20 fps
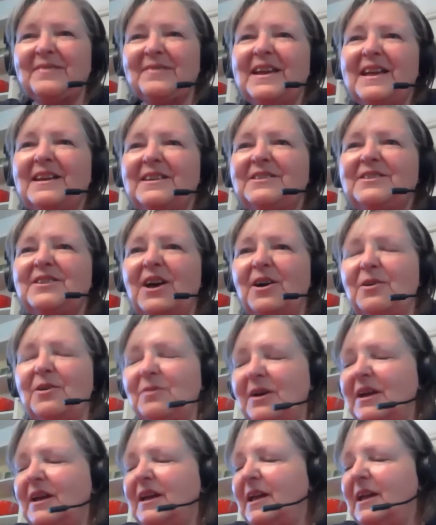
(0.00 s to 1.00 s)
So
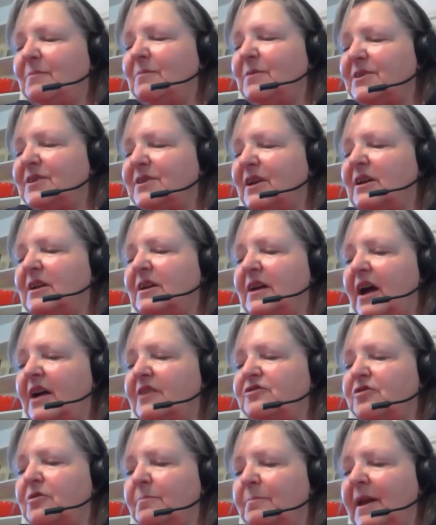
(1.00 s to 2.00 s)
it was a
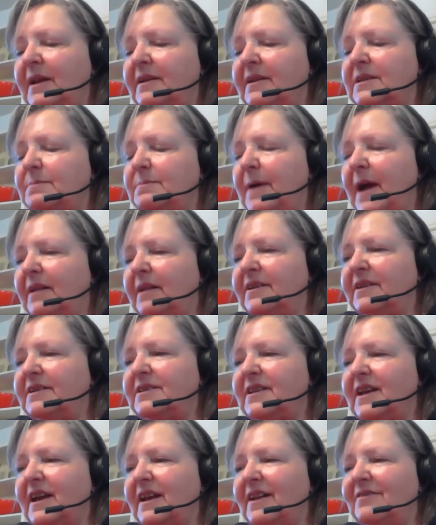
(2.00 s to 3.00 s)
tremendous balance.
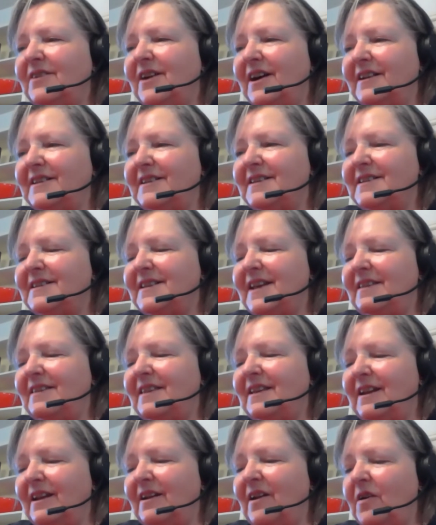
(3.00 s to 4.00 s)
And I've got to say that
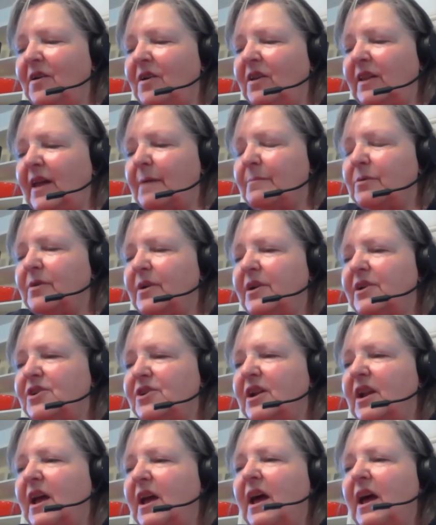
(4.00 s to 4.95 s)
in our collaboration,